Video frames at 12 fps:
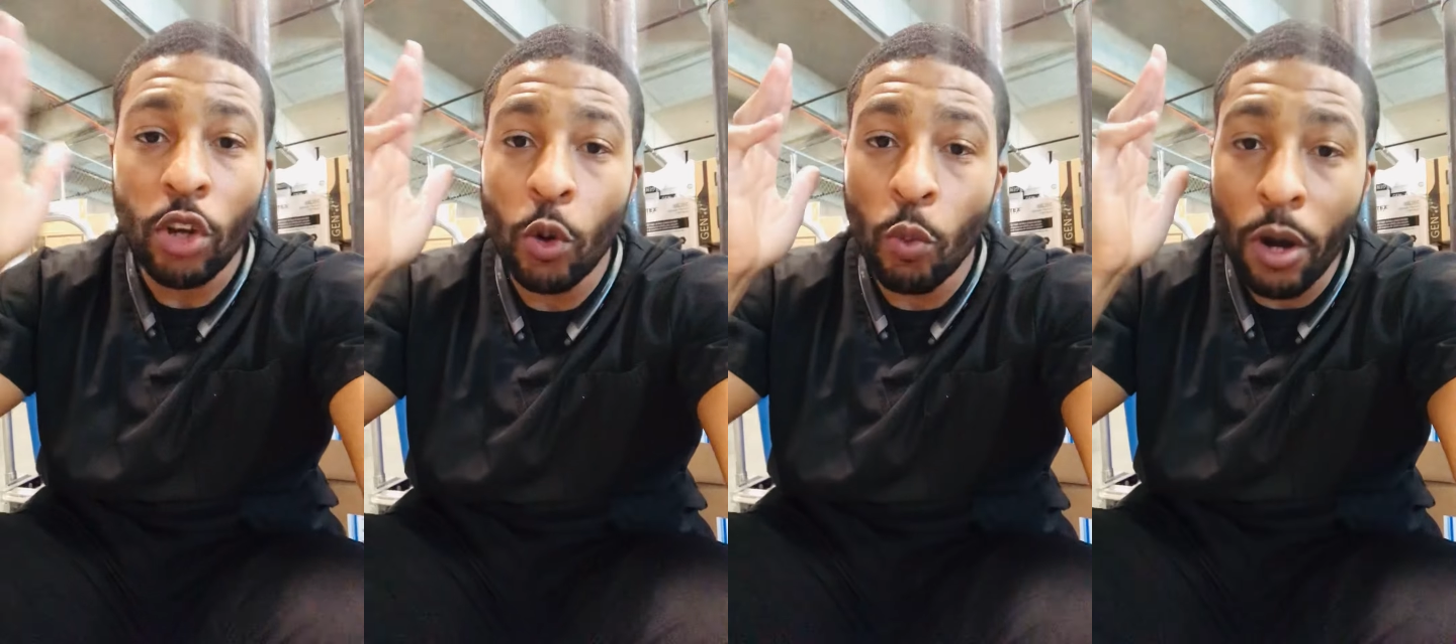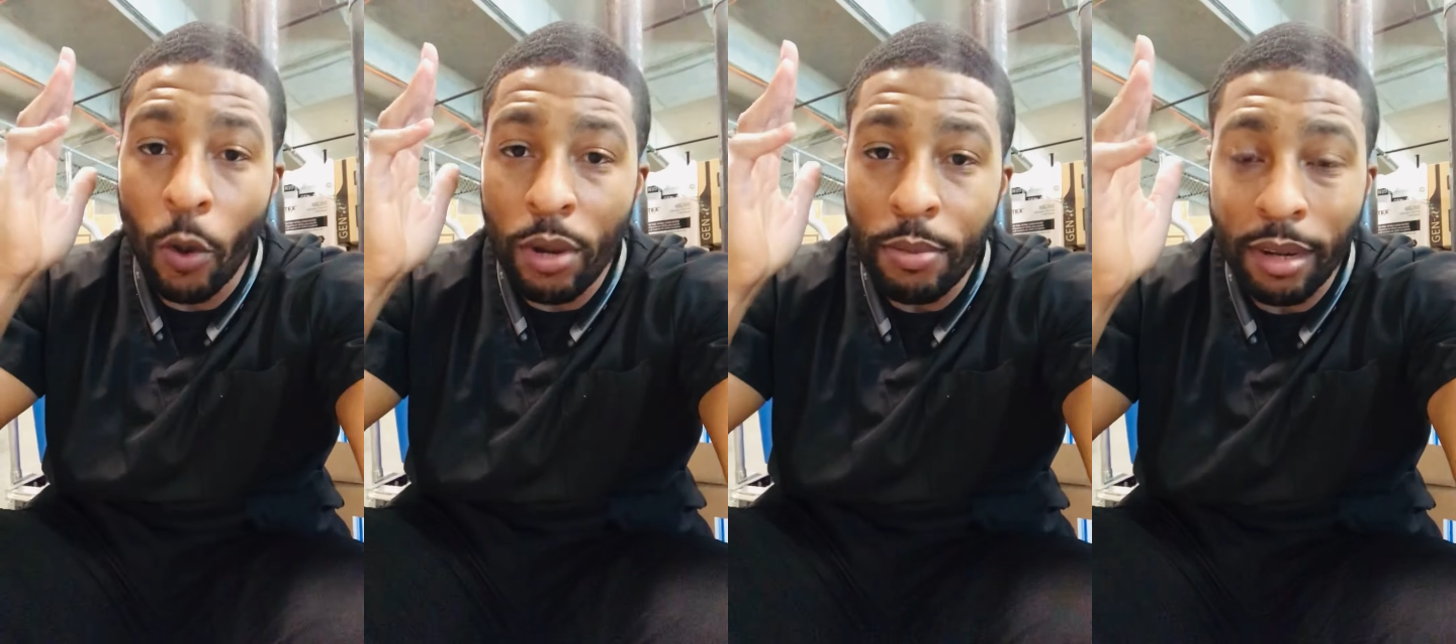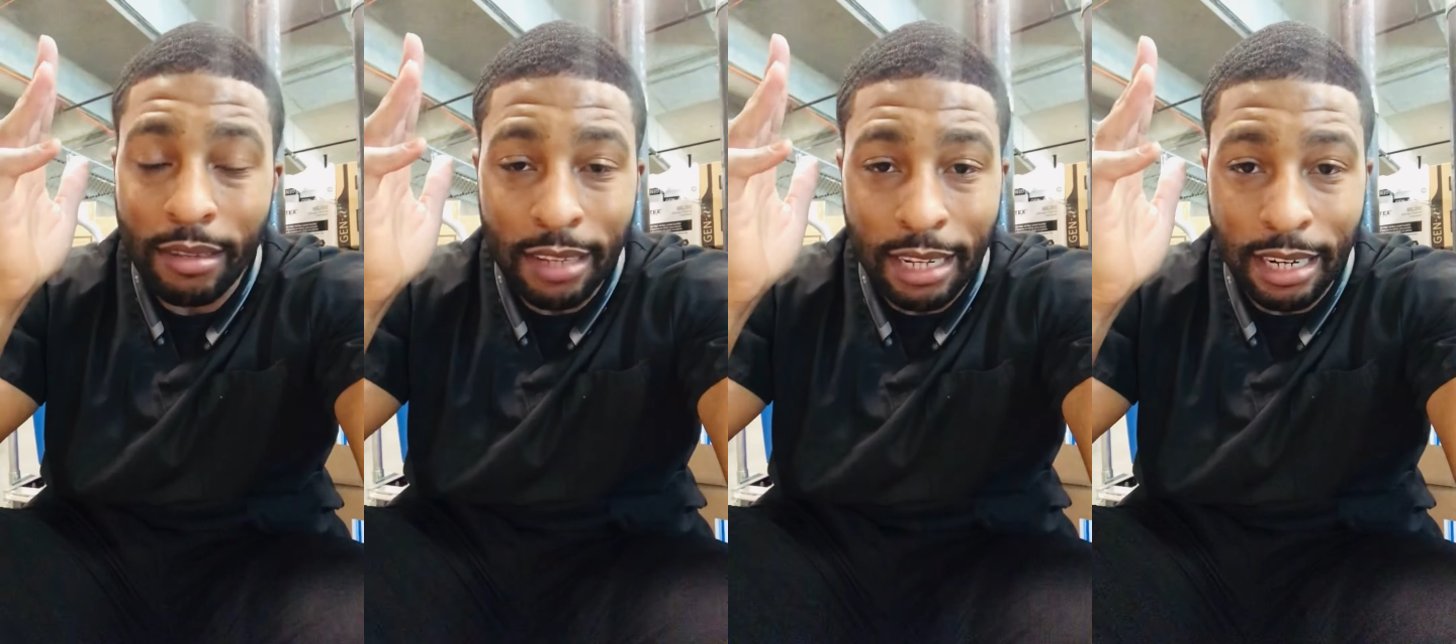what we
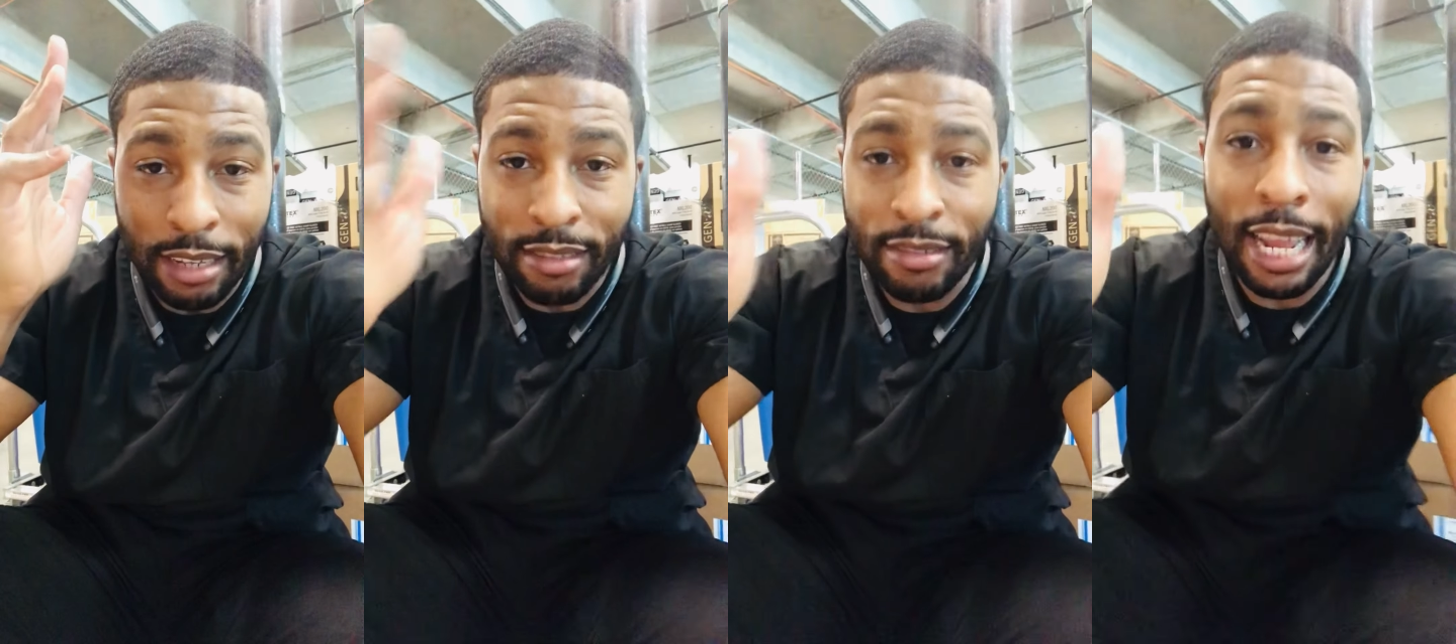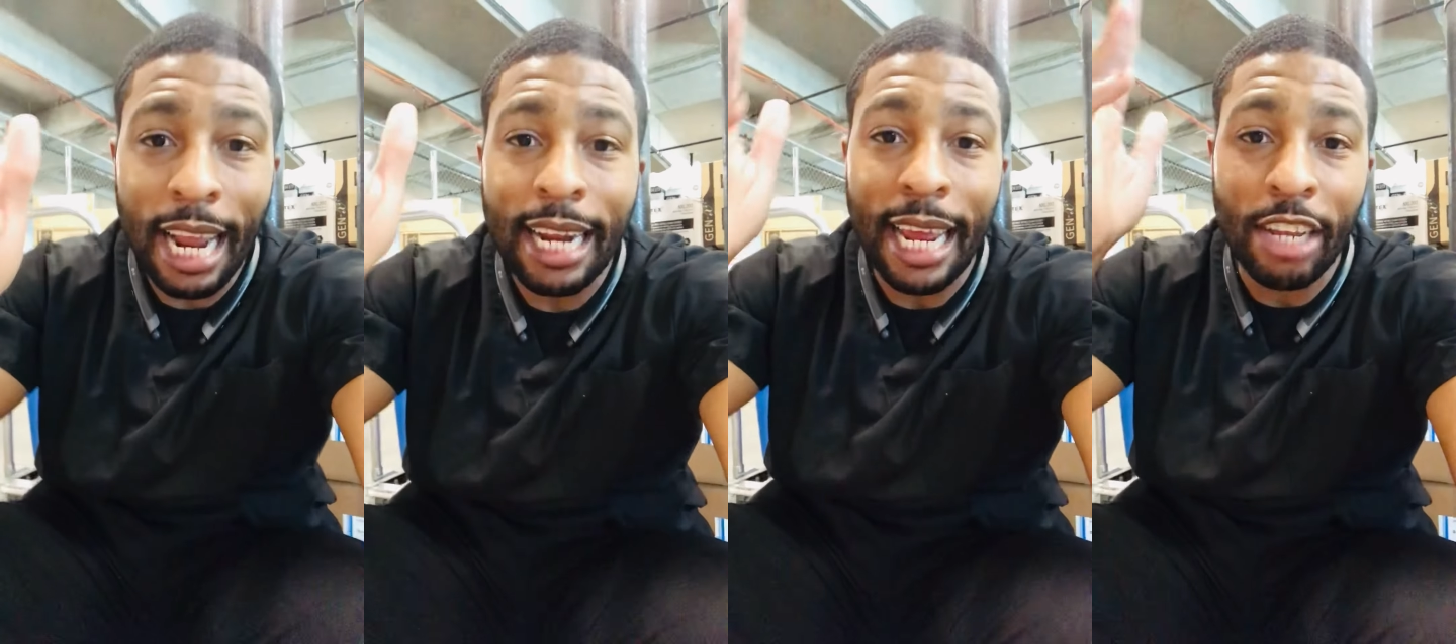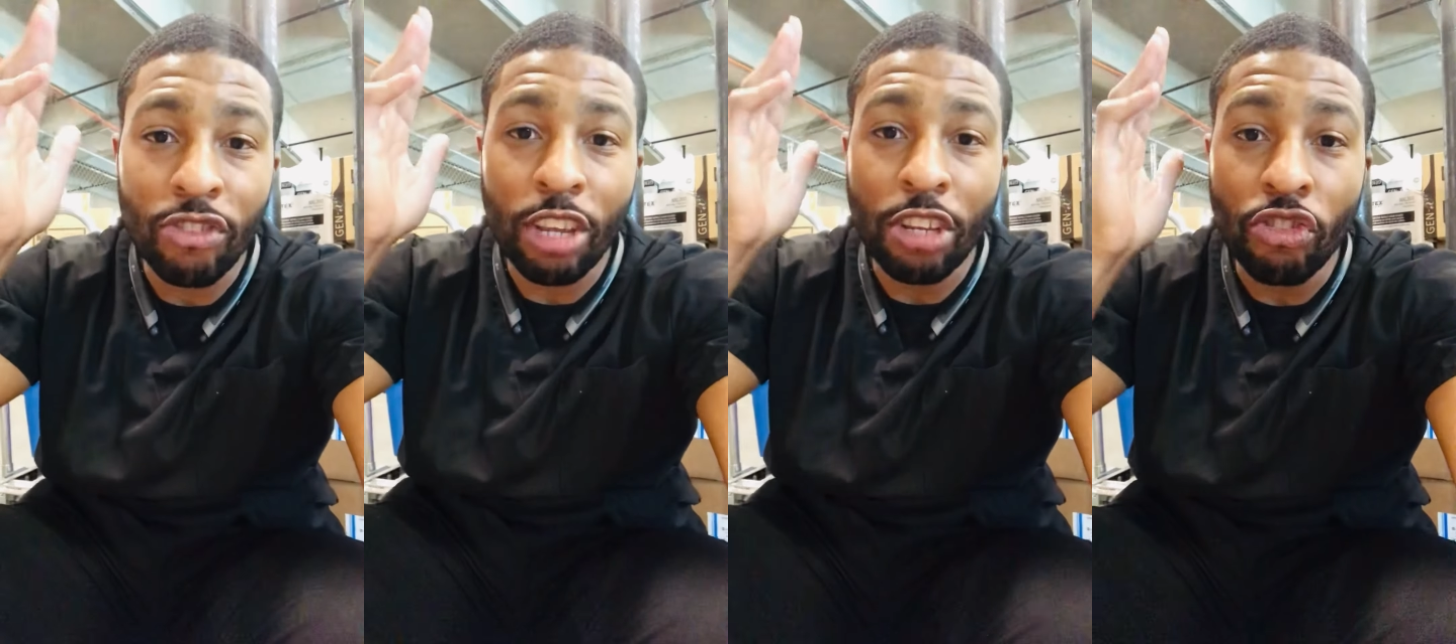must understand is
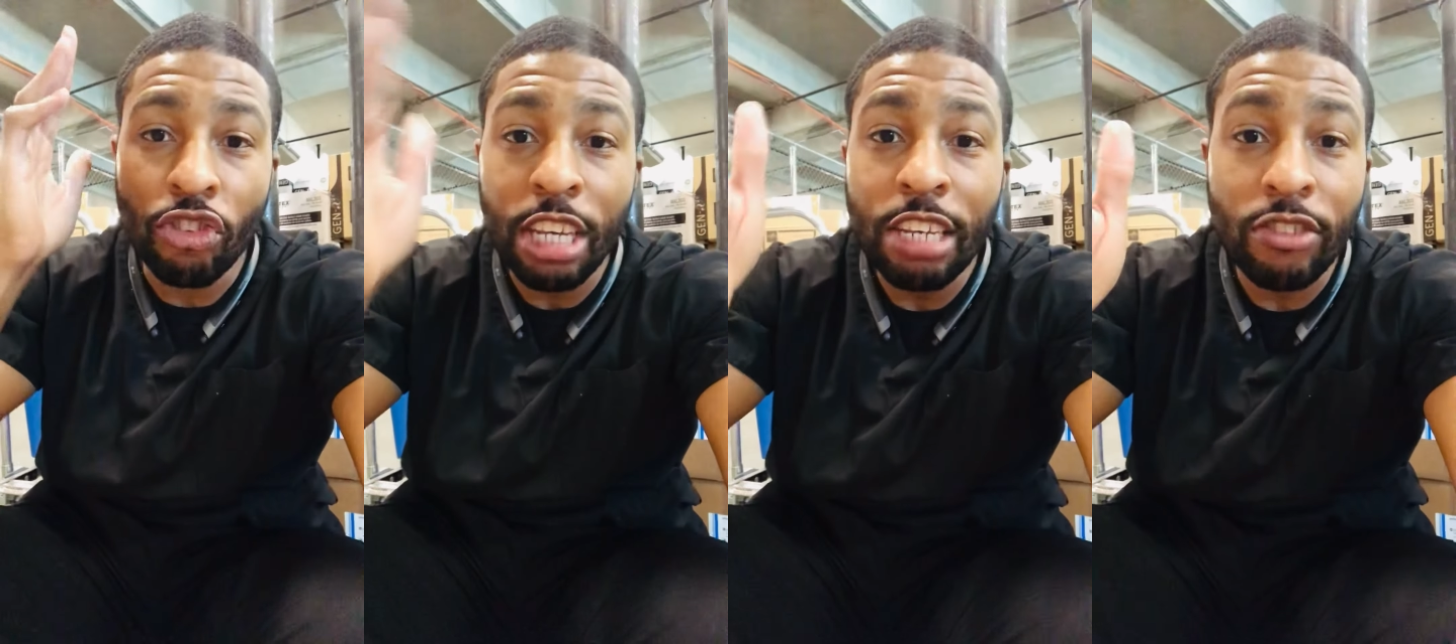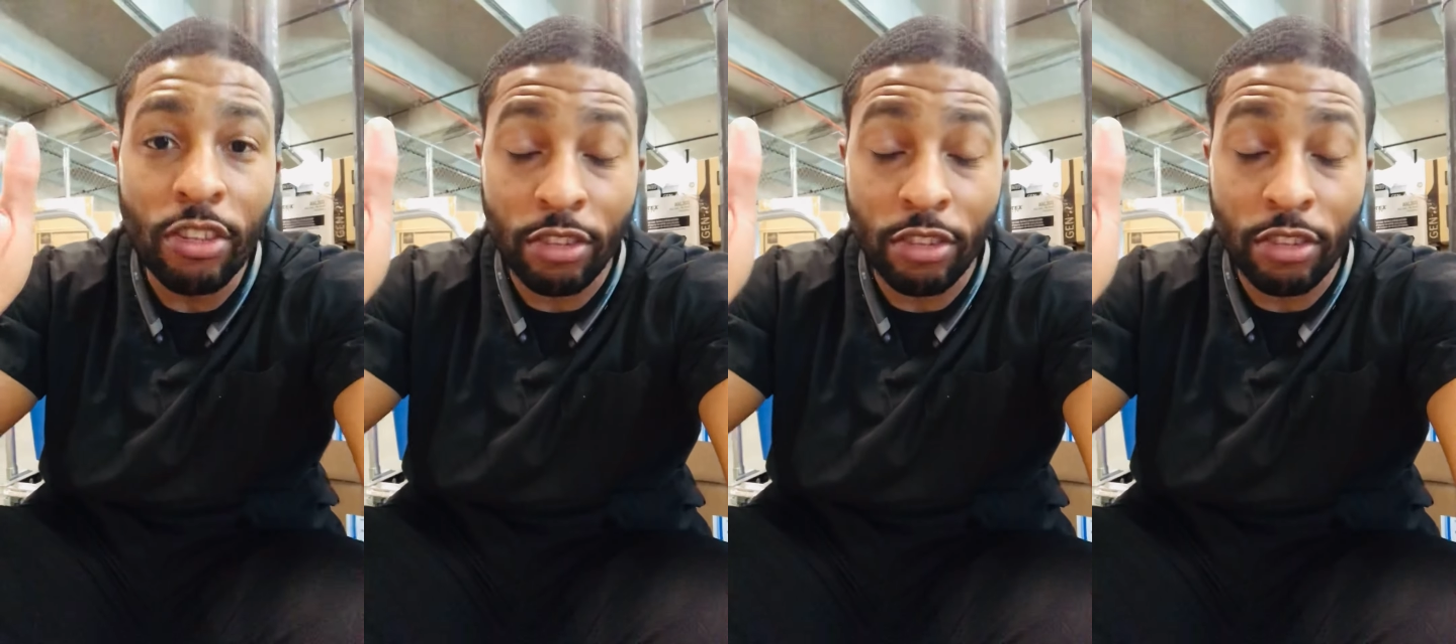that Jesus